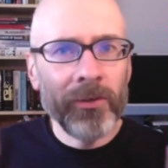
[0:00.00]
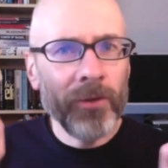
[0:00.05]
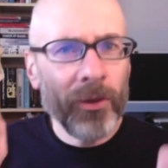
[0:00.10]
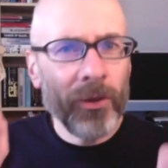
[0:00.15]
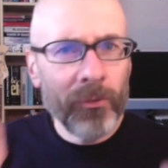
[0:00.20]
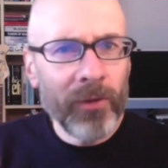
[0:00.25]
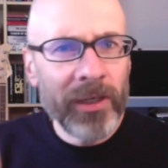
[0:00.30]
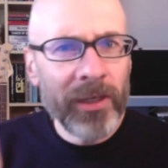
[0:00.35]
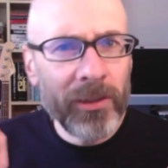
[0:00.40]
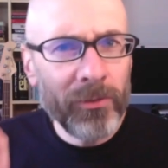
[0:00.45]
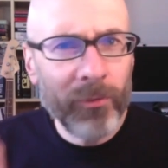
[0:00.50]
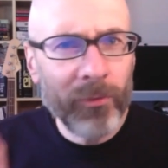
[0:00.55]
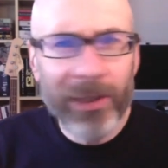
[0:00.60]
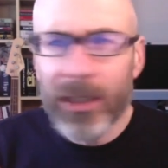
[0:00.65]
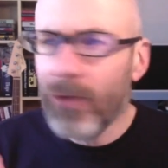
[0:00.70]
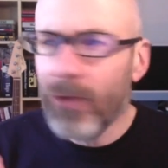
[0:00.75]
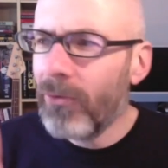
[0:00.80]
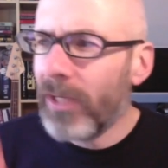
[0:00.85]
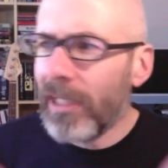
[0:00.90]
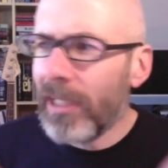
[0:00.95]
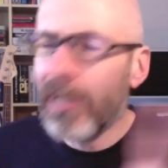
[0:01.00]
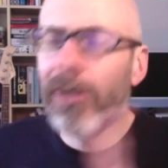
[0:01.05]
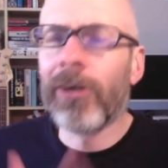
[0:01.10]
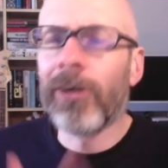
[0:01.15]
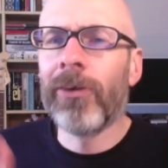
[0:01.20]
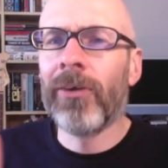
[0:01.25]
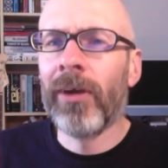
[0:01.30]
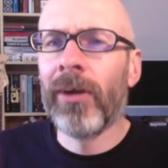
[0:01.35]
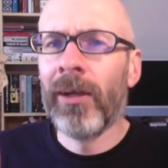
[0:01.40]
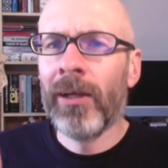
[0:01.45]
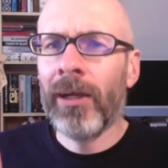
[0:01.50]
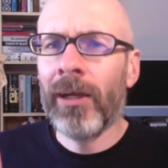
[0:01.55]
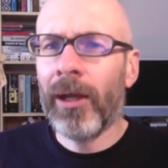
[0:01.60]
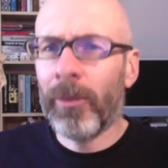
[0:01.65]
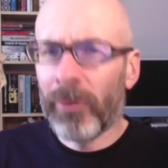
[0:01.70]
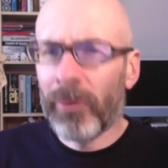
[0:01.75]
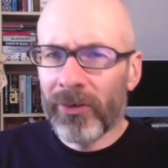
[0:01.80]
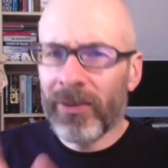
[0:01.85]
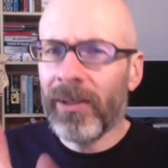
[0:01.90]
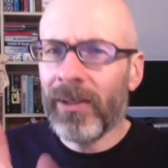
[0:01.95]
No, when you hear a
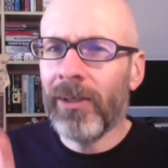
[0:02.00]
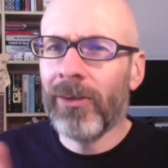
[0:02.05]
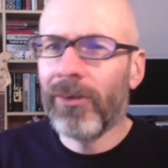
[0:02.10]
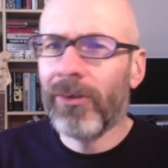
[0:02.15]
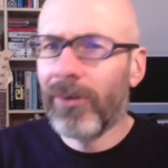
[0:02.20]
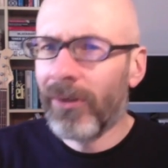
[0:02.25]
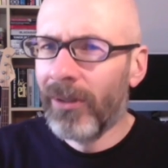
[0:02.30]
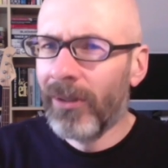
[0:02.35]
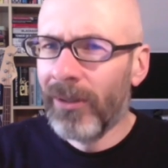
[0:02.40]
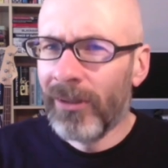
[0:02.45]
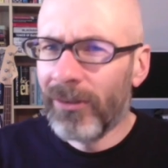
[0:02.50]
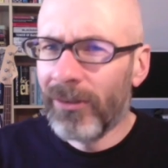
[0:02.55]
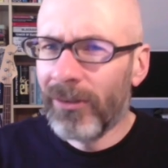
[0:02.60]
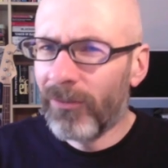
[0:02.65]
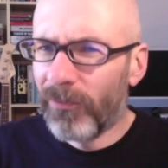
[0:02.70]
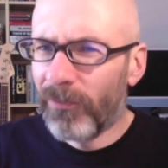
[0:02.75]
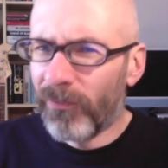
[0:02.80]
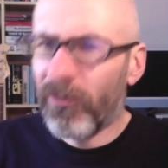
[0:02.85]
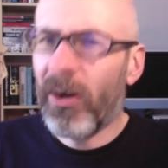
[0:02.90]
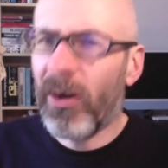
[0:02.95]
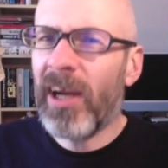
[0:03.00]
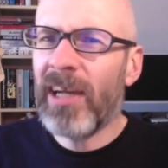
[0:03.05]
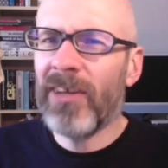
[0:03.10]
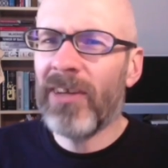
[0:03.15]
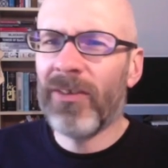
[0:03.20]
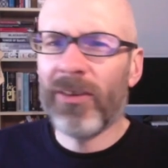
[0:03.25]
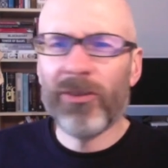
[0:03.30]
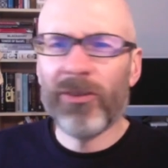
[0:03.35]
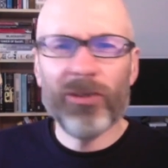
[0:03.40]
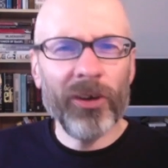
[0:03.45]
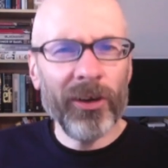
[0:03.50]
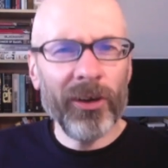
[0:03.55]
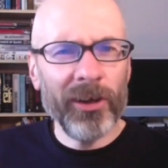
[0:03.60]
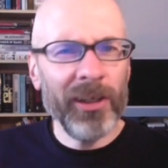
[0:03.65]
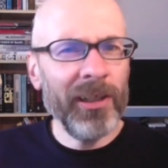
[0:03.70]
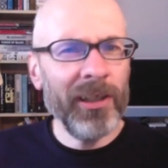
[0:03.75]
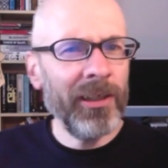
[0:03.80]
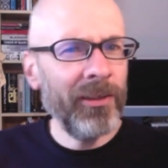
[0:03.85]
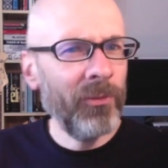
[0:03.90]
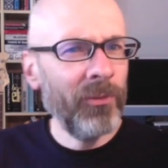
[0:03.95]
particular phrase, a
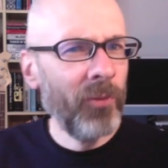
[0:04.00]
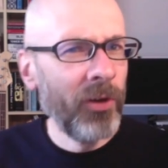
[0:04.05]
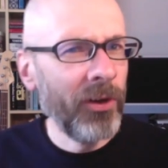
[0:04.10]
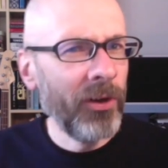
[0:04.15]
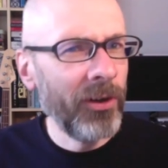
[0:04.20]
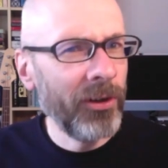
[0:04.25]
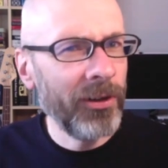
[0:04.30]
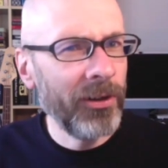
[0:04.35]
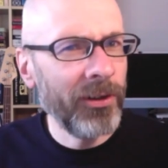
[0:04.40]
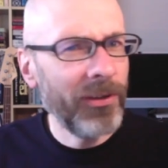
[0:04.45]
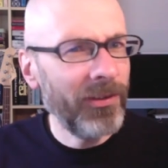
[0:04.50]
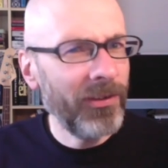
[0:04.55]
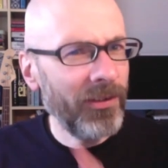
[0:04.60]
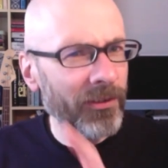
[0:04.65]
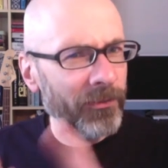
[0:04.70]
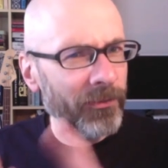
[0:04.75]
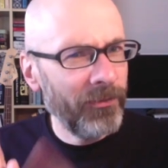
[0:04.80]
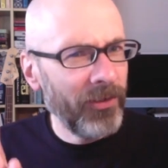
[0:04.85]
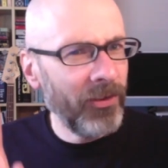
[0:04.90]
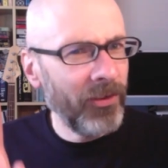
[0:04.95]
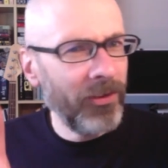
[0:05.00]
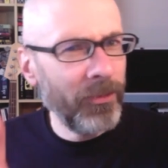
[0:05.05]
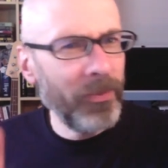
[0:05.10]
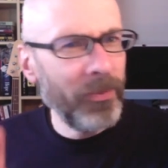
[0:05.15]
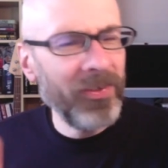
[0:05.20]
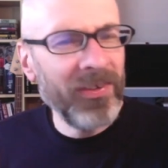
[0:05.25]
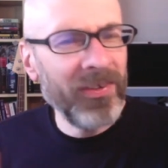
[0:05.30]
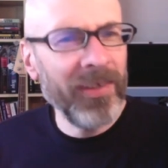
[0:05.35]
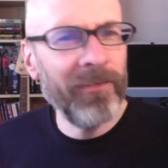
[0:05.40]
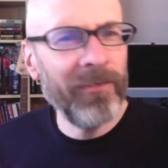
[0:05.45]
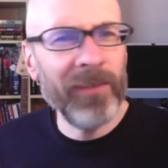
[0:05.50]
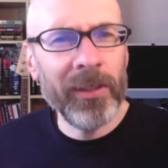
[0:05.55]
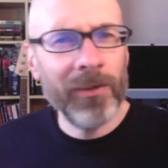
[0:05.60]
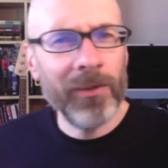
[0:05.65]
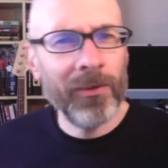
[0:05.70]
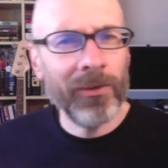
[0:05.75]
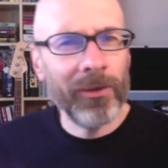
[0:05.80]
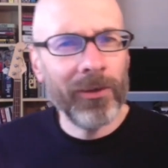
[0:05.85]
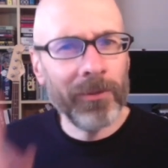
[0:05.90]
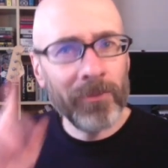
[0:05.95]
jargony word, a very specific
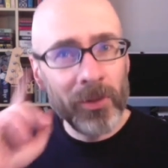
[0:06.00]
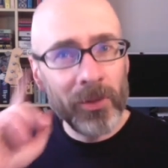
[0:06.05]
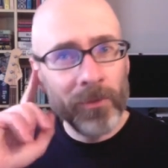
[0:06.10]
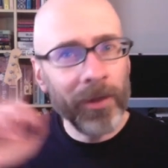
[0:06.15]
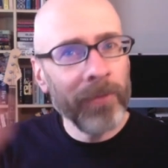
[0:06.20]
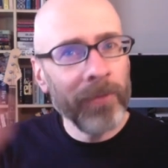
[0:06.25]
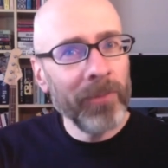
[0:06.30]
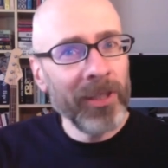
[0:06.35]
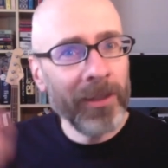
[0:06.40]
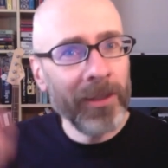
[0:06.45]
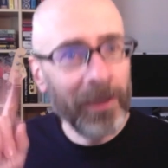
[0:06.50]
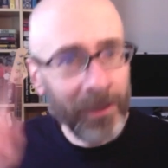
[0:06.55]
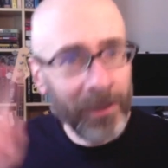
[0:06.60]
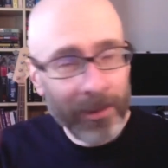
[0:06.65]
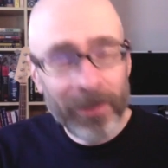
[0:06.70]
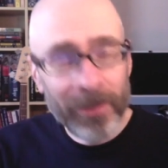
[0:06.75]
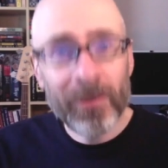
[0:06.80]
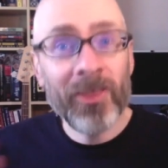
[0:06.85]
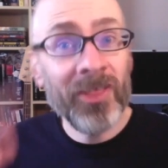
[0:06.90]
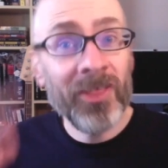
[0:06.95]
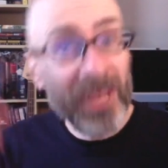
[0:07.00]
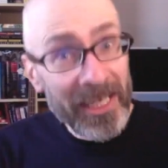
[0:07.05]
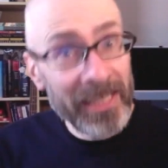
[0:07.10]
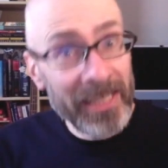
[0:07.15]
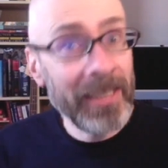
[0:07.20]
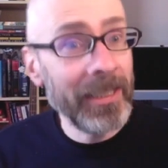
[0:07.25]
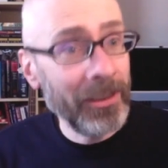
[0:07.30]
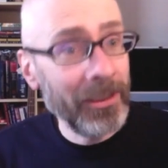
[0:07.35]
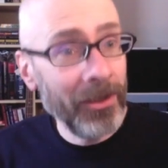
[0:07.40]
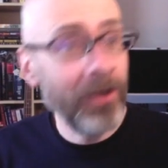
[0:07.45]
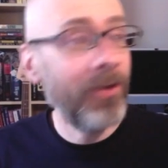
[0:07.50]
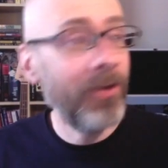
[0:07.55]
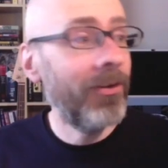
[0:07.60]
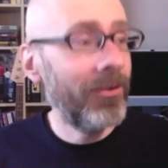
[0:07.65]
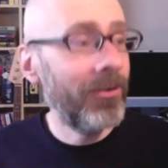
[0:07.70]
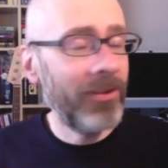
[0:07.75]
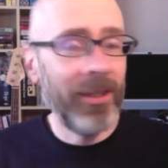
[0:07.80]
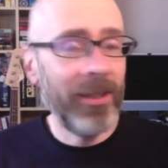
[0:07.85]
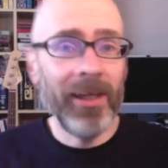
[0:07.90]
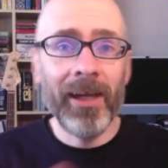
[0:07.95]
term, you might be thinking, oh,
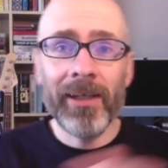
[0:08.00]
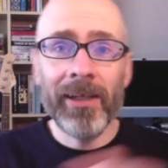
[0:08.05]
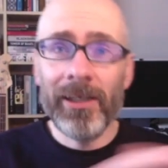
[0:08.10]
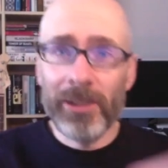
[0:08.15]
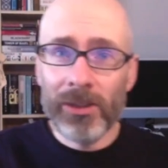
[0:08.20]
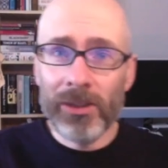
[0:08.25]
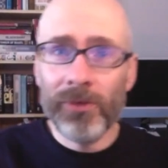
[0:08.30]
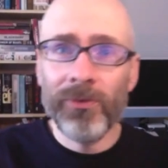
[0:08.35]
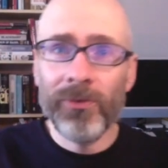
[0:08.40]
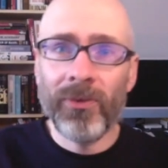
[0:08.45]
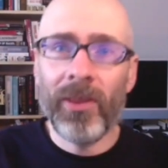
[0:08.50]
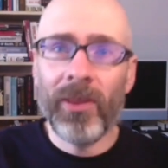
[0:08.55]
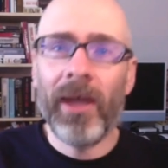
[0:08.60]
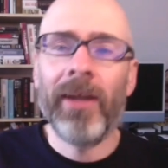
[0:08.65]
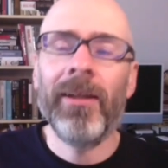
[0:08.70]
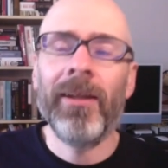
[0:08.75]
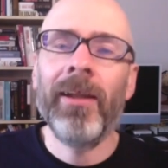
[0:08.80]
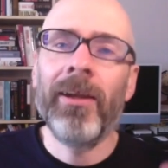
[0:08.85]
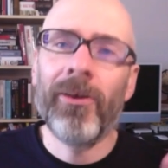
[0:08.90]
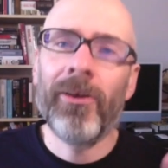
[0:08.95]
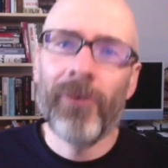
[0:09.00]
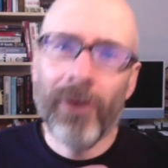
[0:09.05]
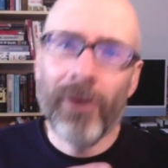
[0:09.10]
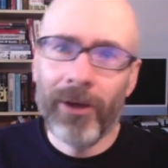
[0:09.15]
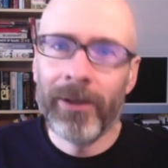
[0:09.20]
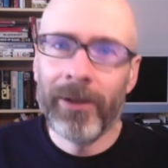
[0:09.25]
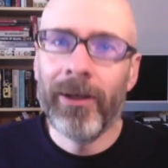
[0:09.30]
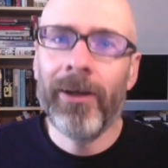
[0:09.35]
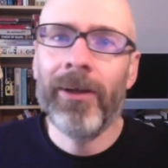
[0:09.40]
okay, I can use that later on.